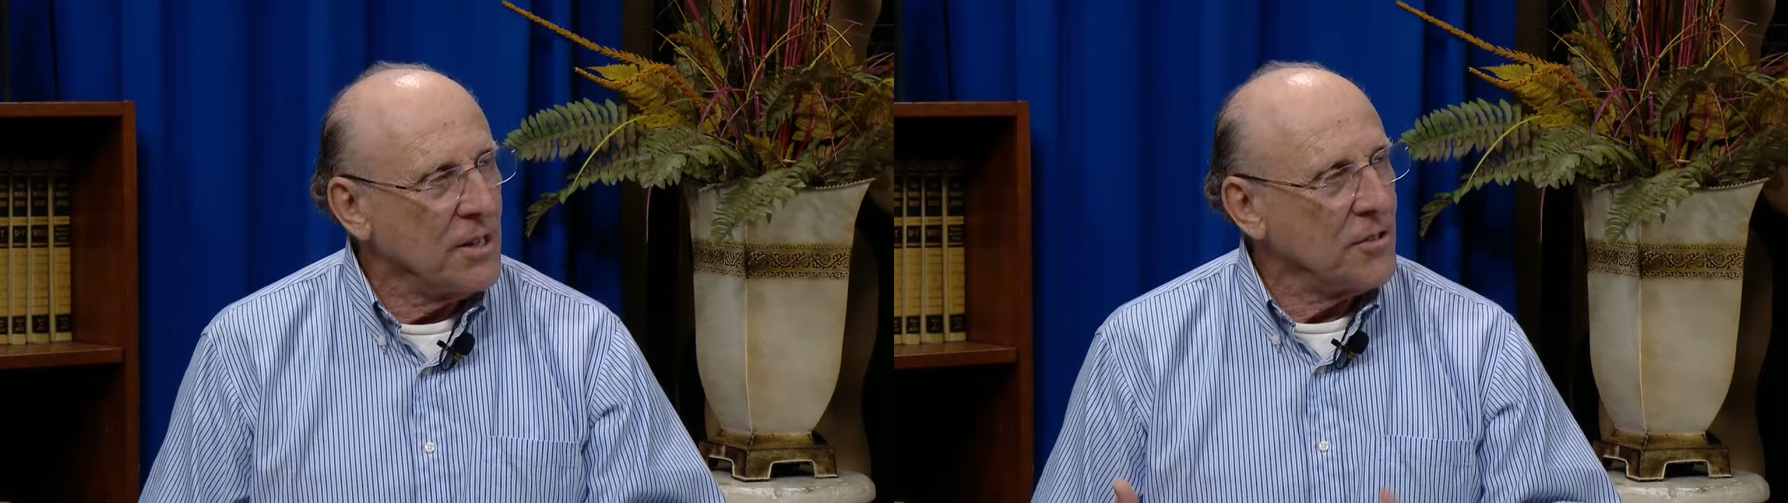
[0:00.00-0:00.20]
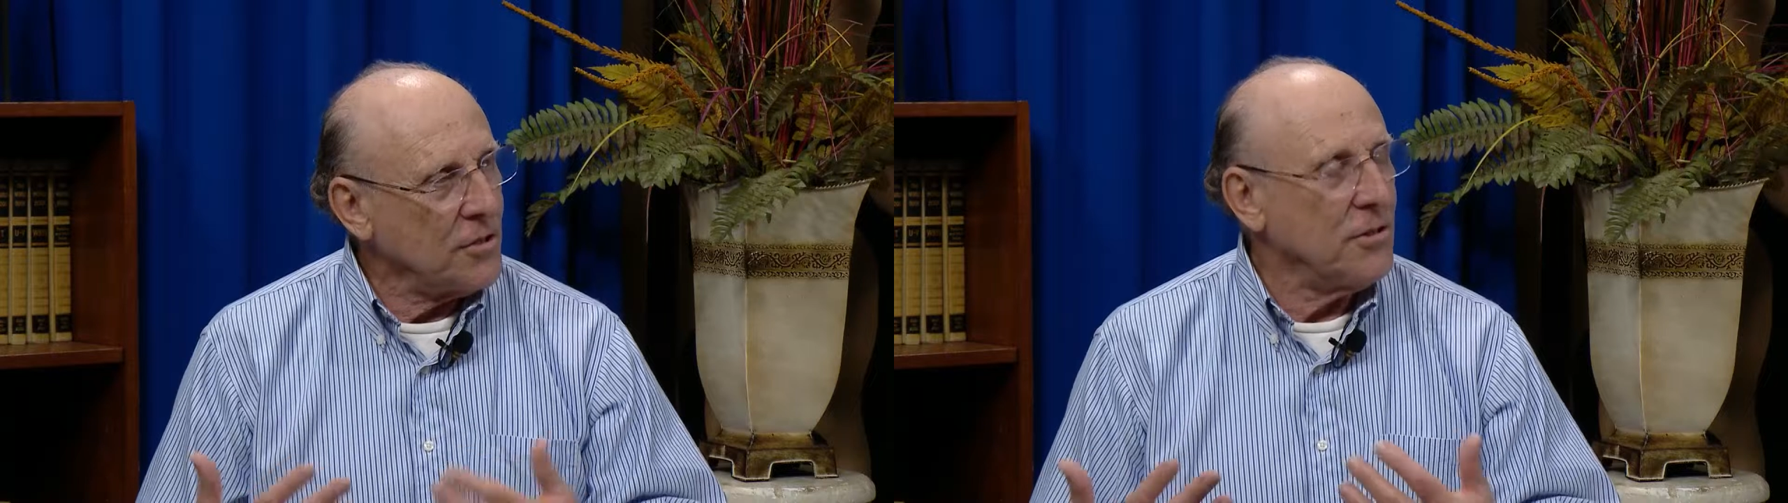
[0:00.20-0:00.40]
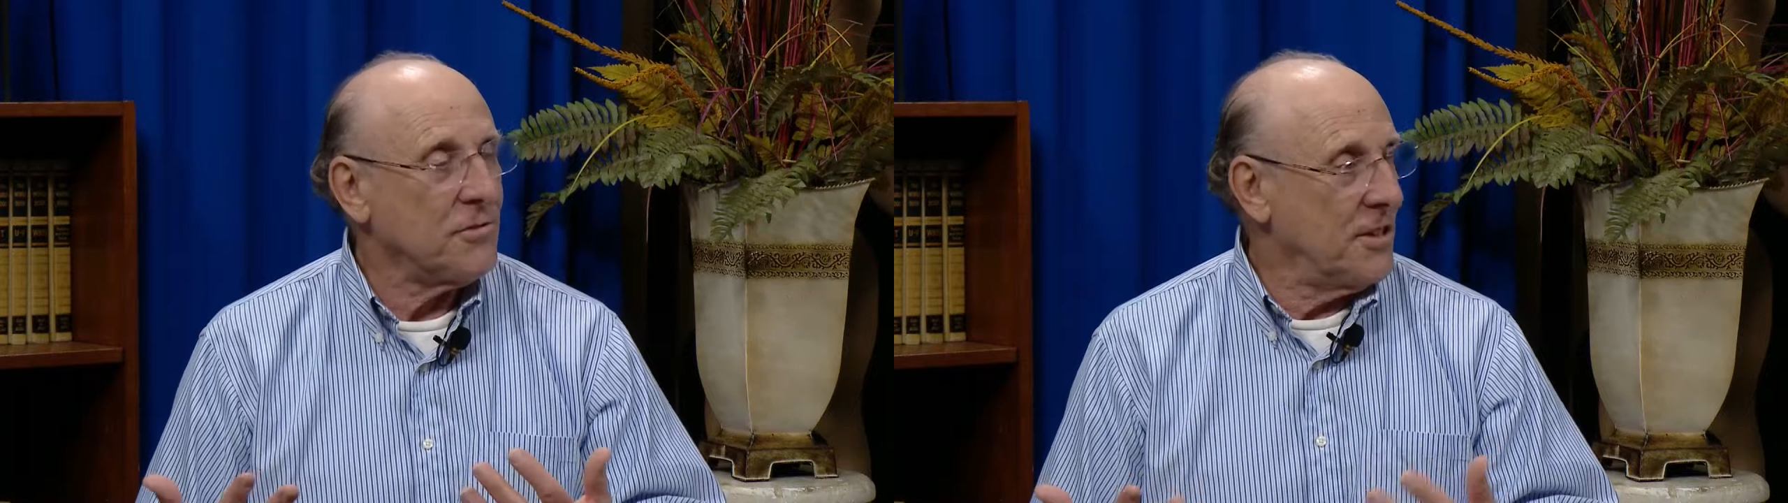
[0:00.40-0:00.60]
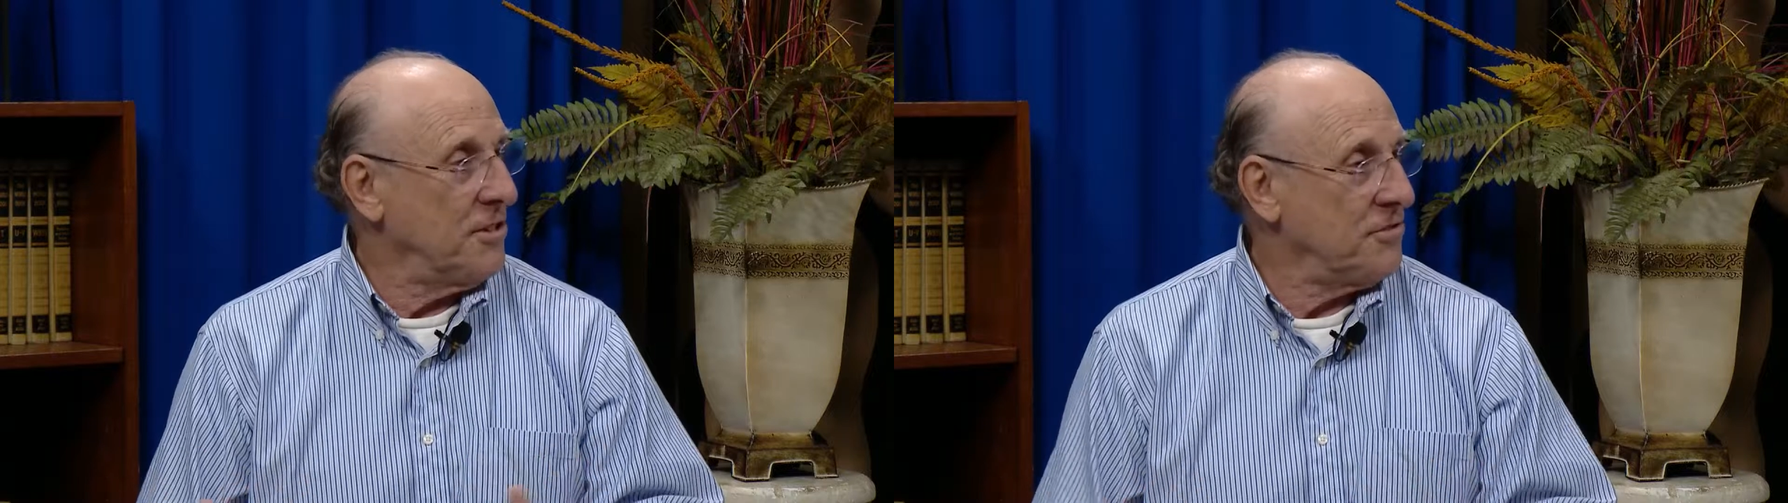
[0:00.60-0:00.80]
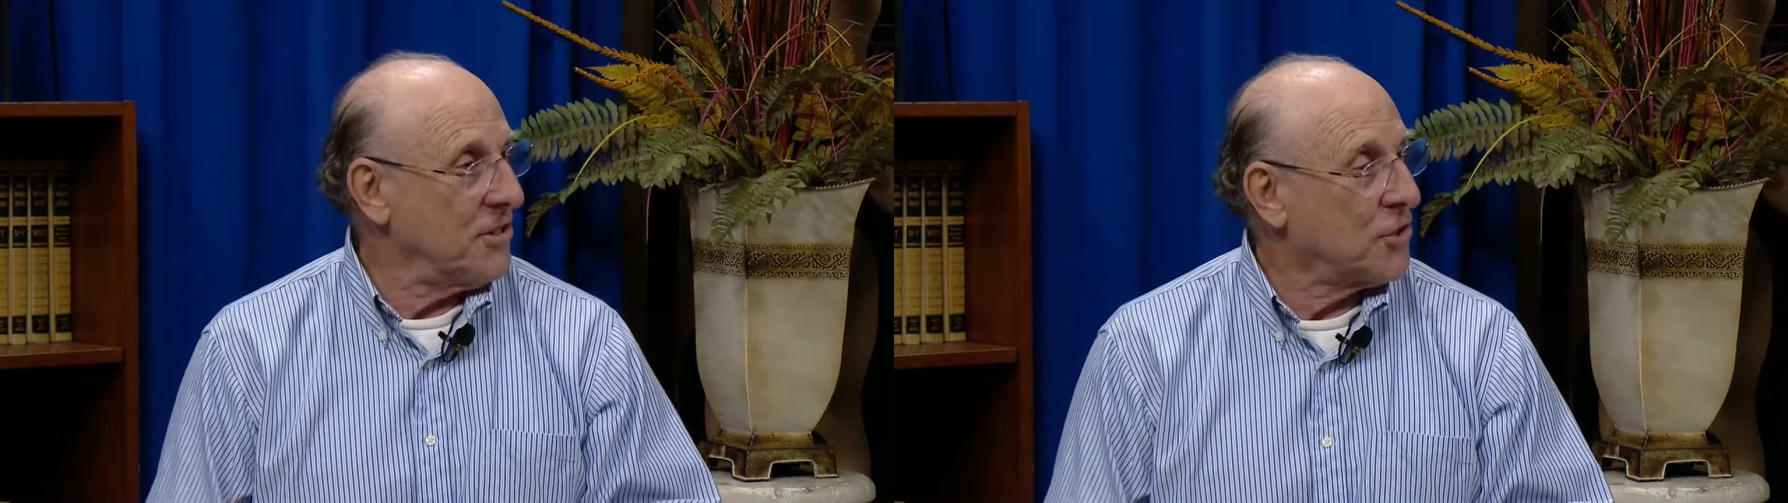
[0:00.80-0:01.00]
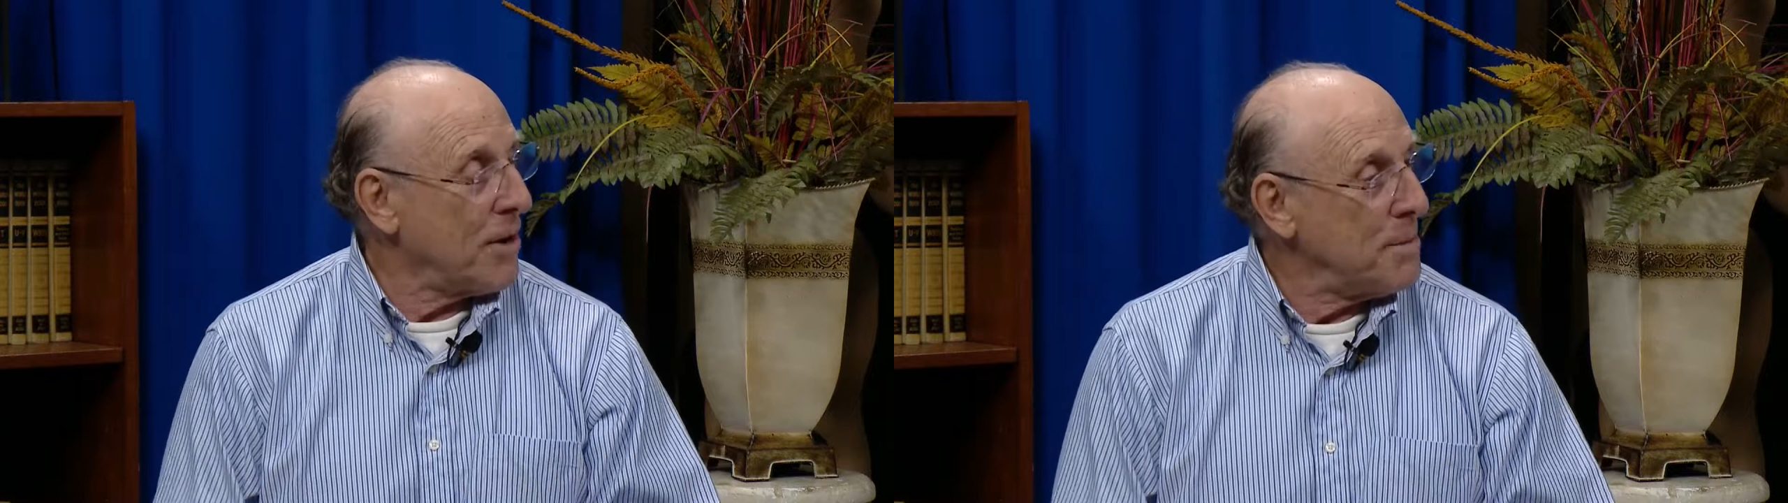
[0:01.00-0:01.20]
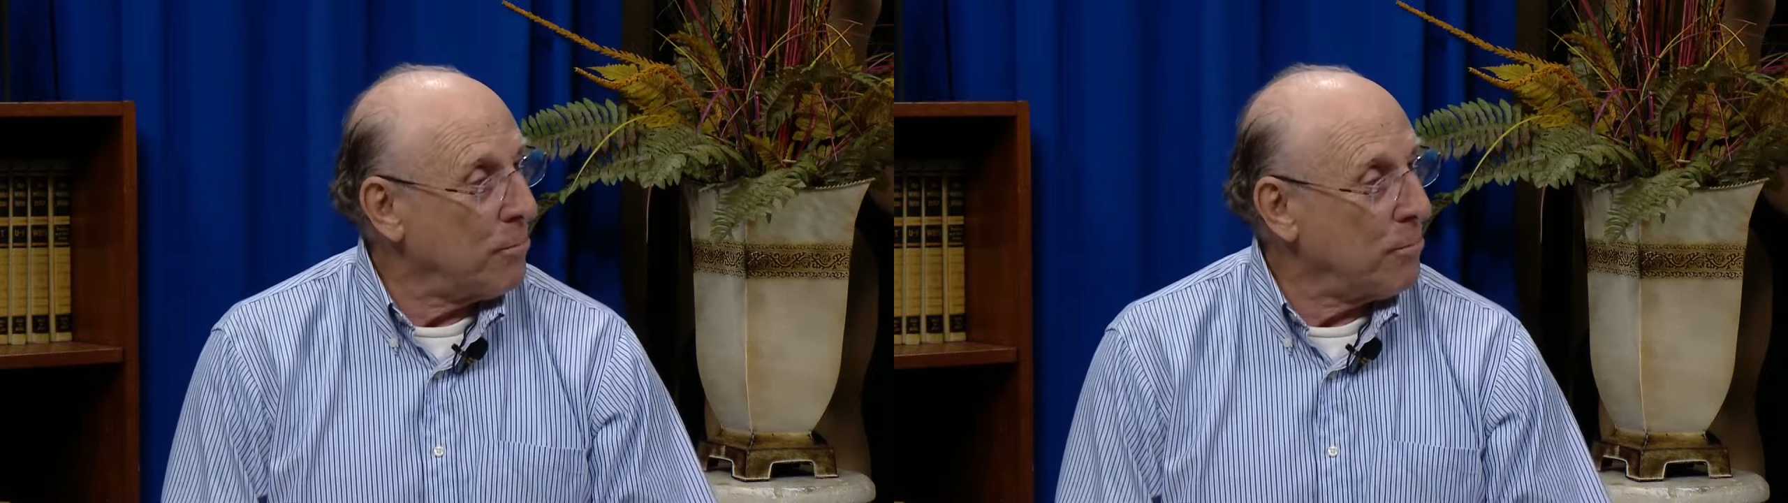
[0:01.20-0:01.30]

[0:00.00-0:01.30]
So there's a great